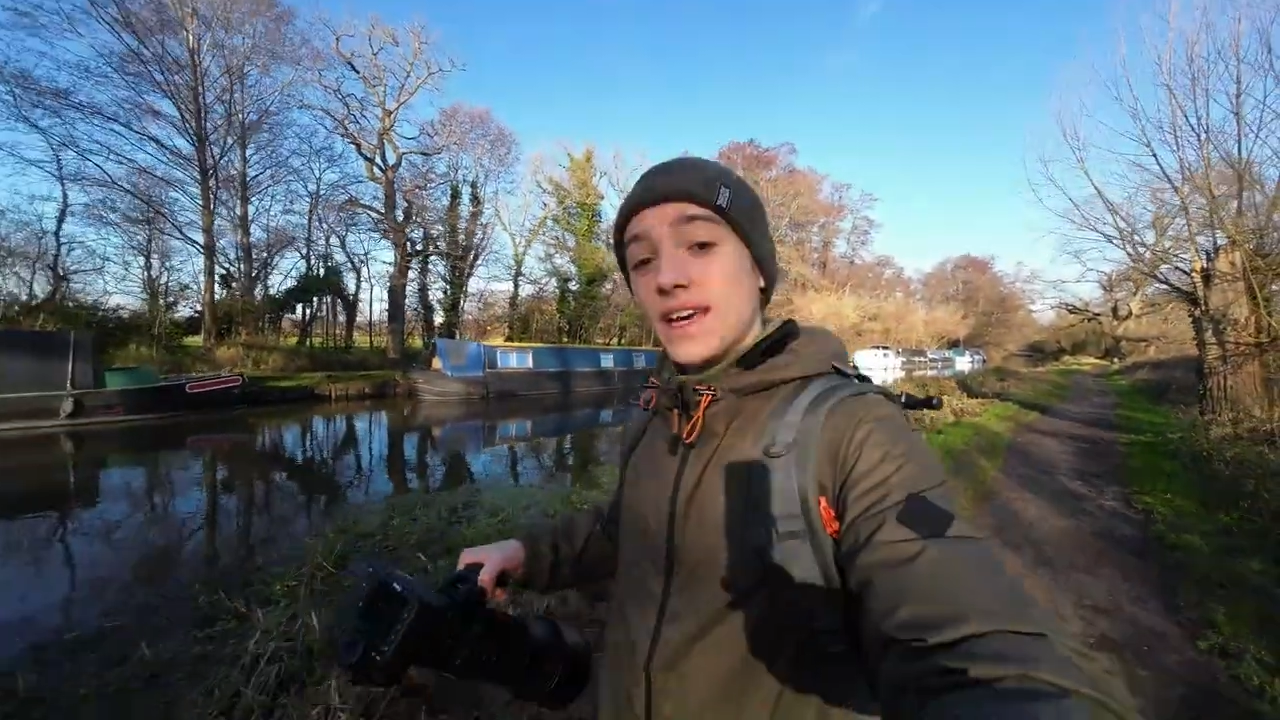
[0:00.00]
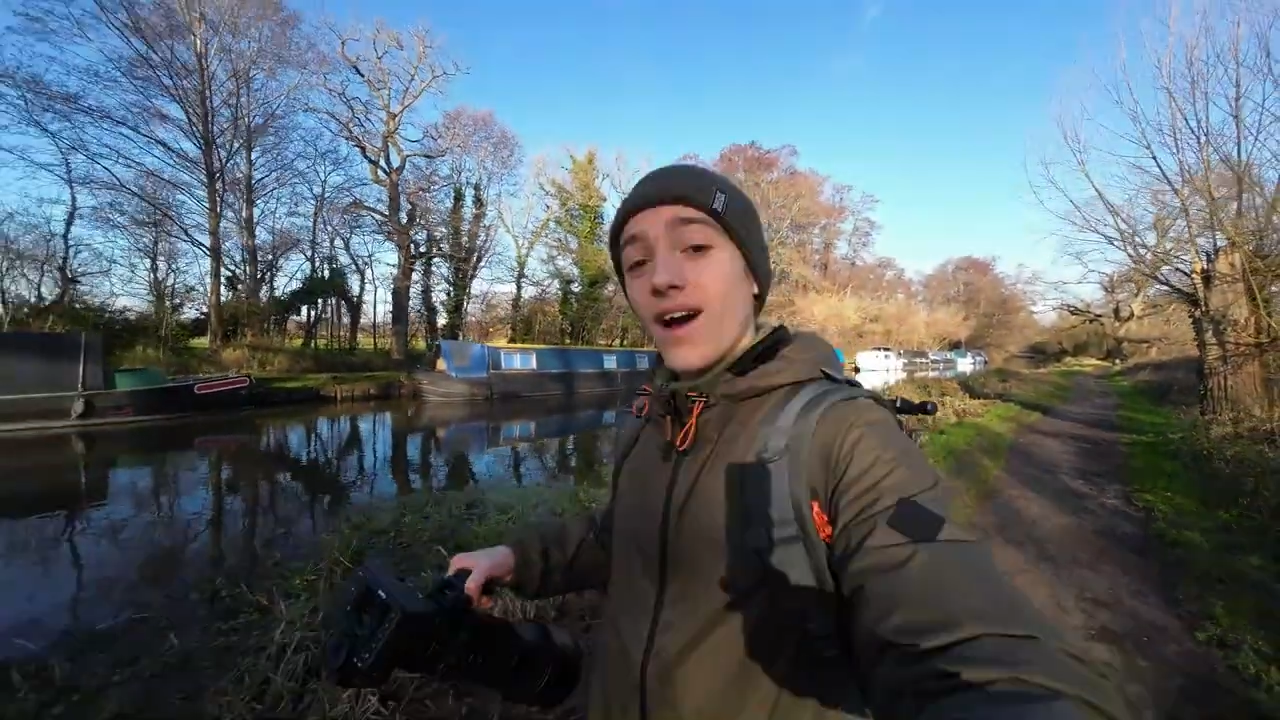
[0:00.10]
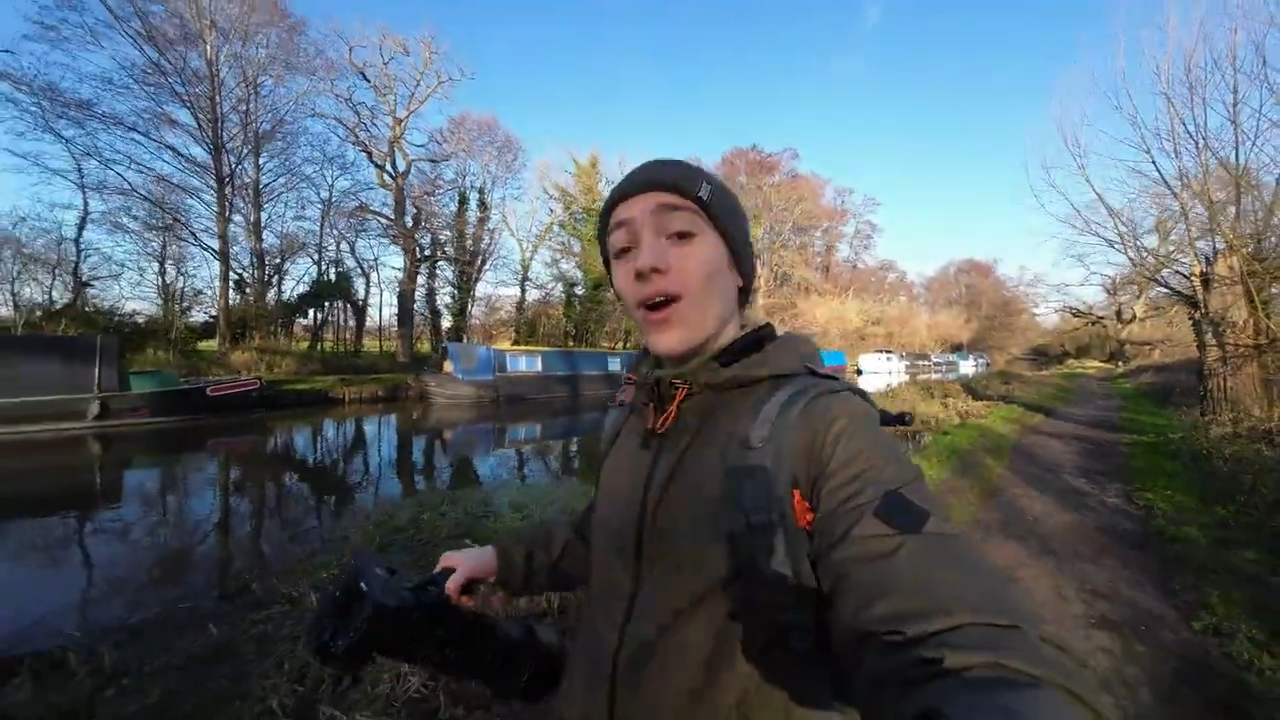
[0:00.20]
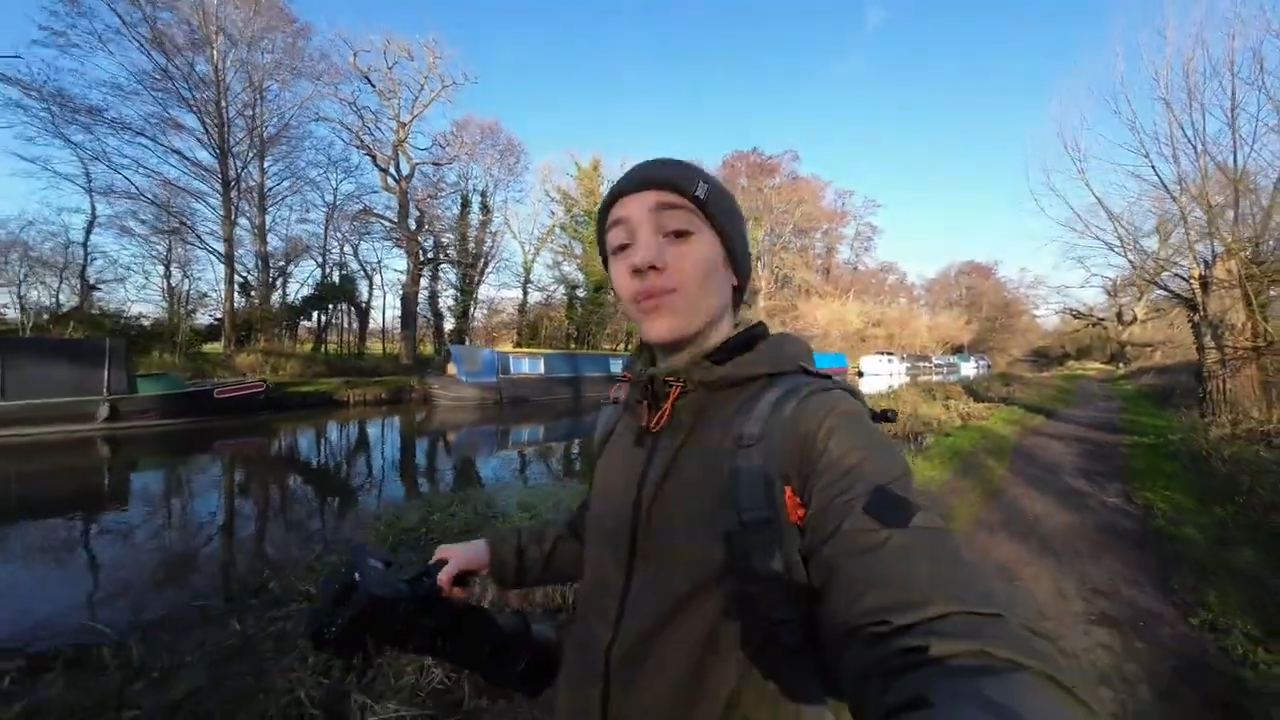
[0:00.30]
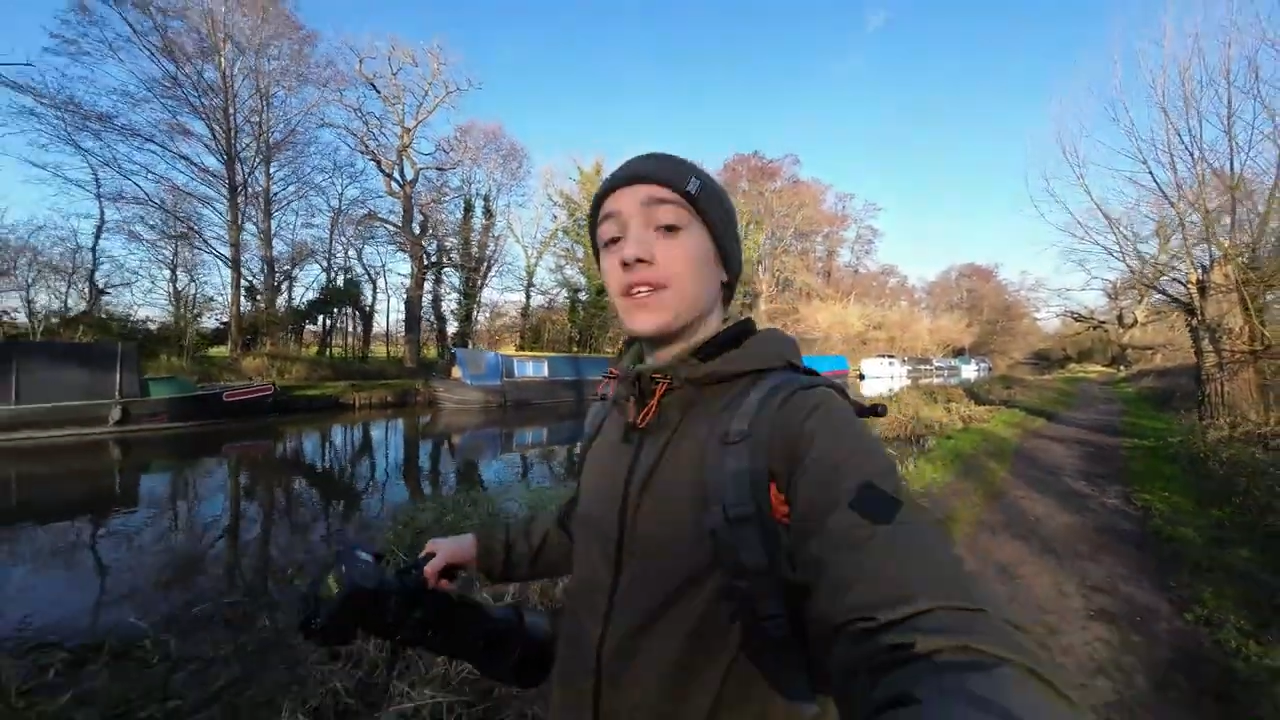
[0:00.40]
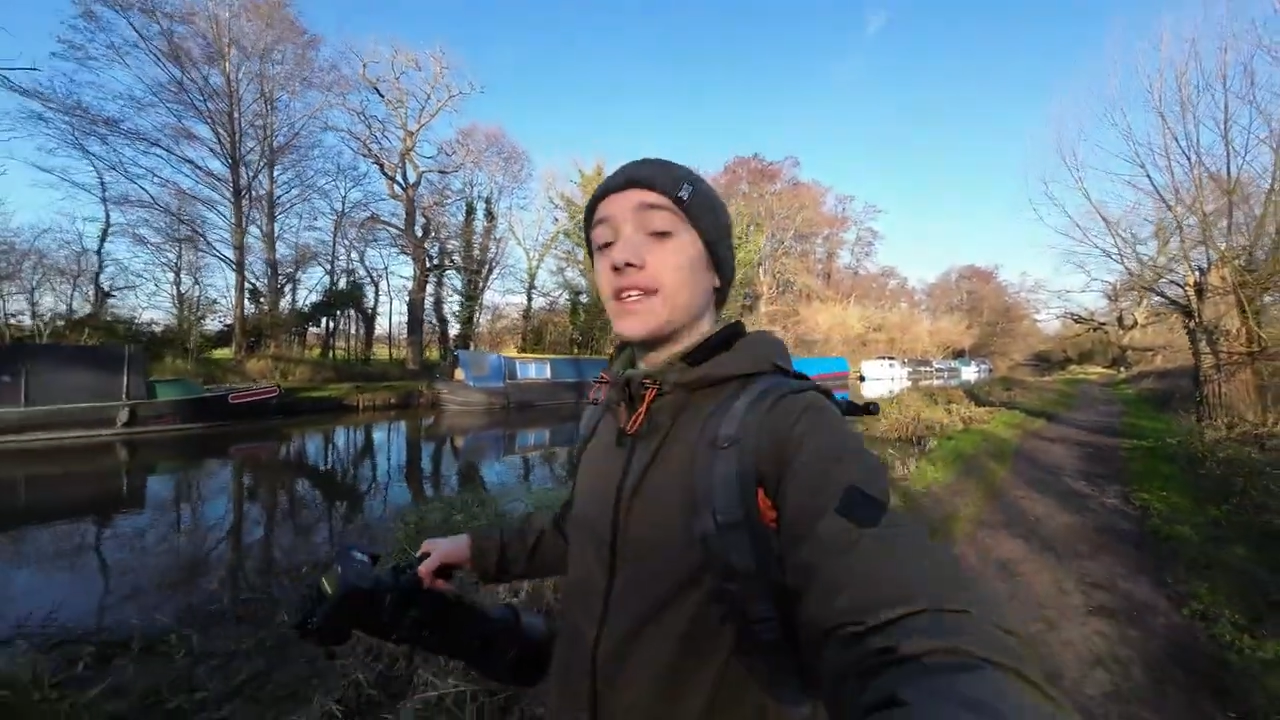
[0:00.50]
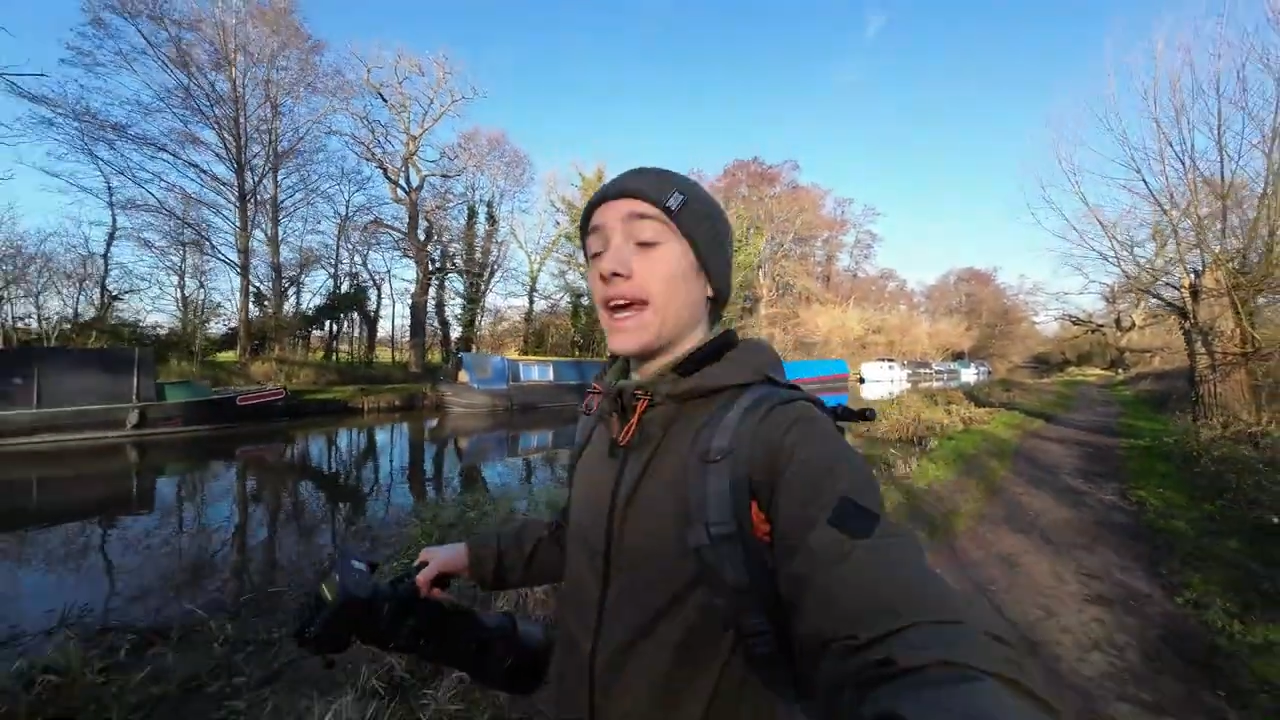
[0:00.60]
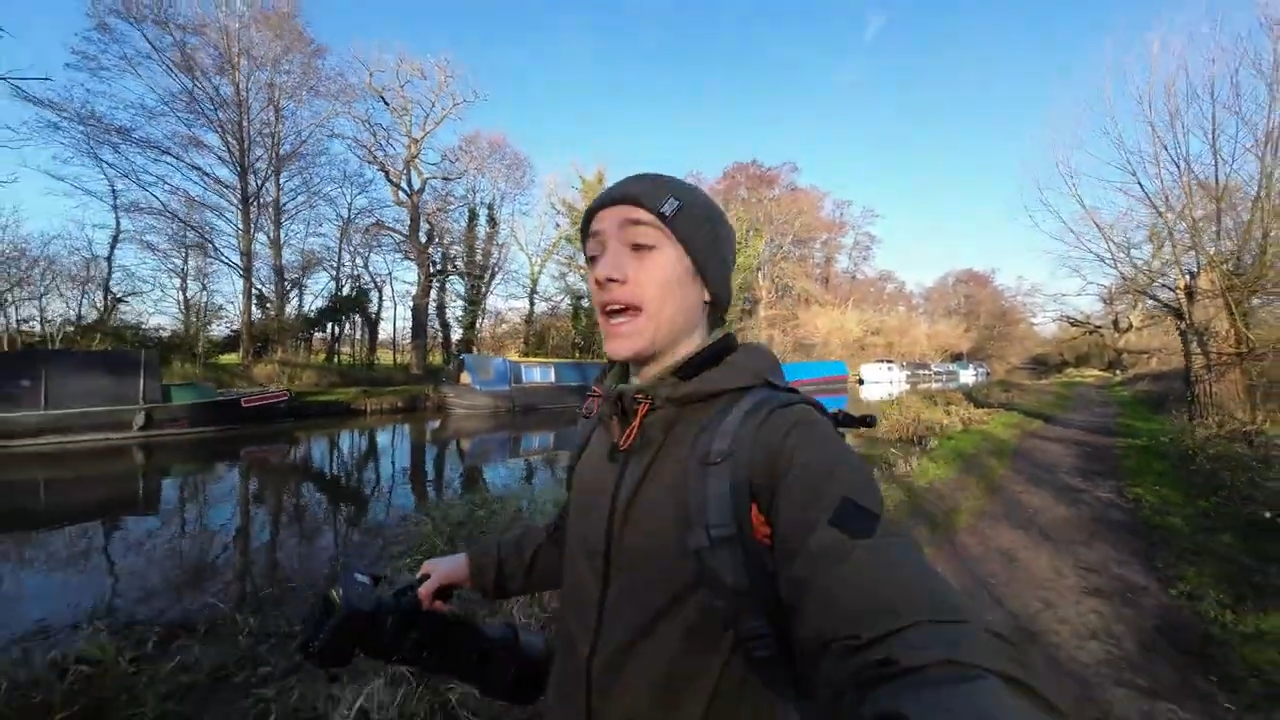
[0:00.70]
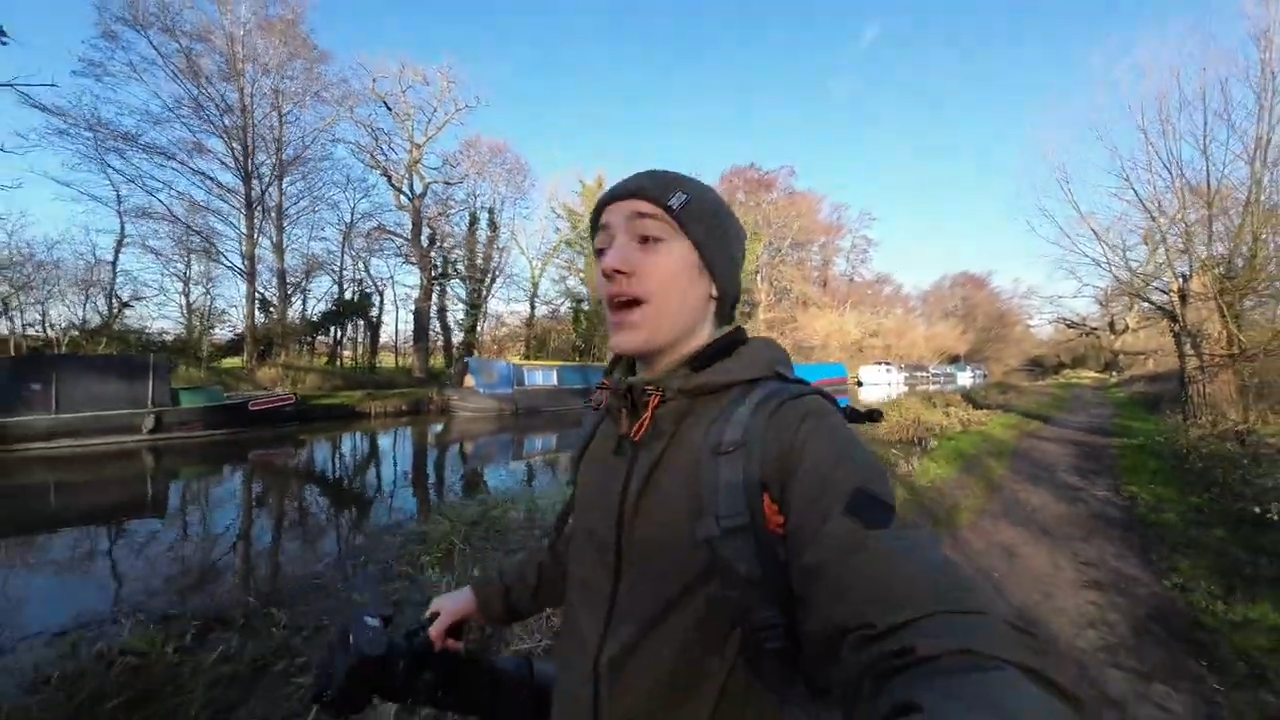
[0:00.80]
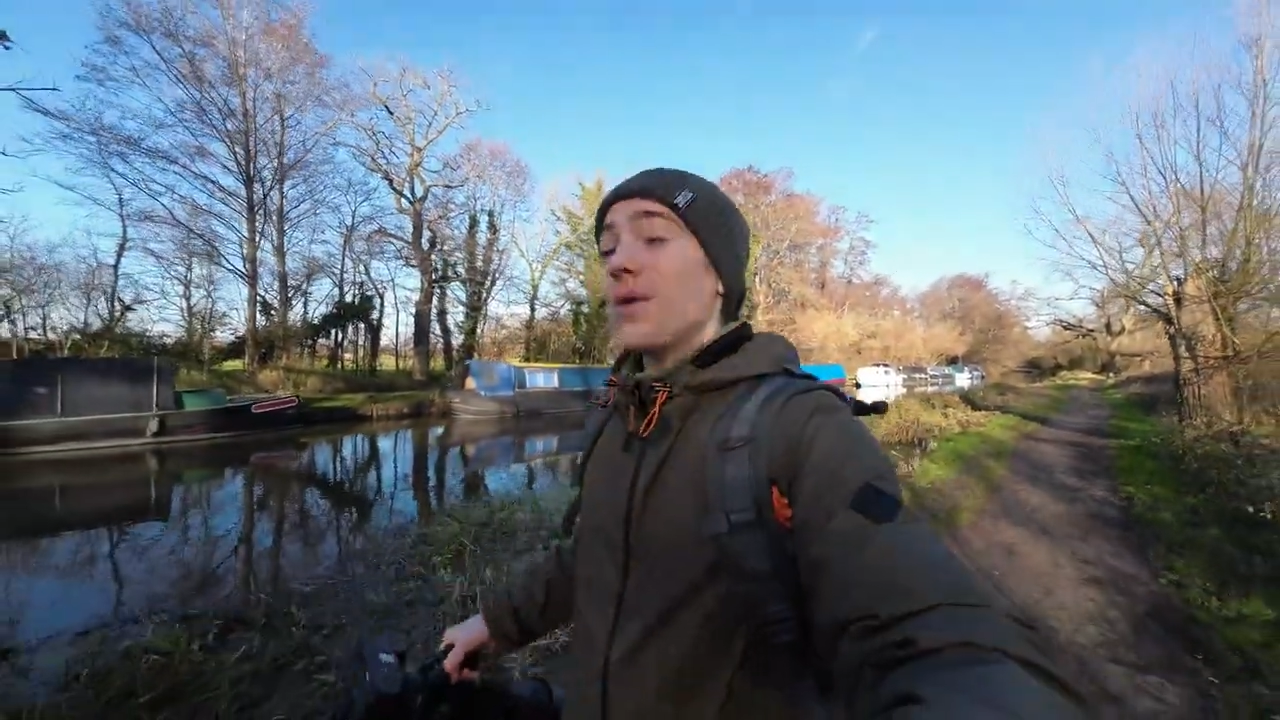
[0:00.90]
calm
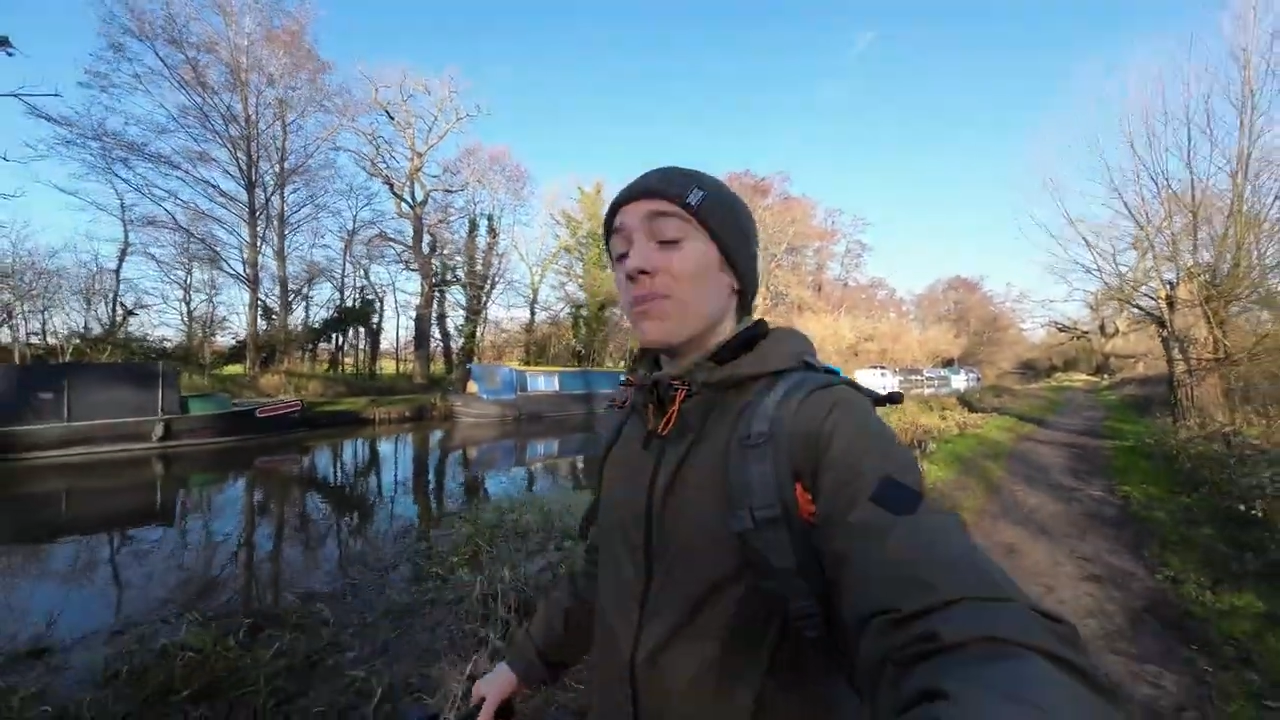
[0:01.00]
today,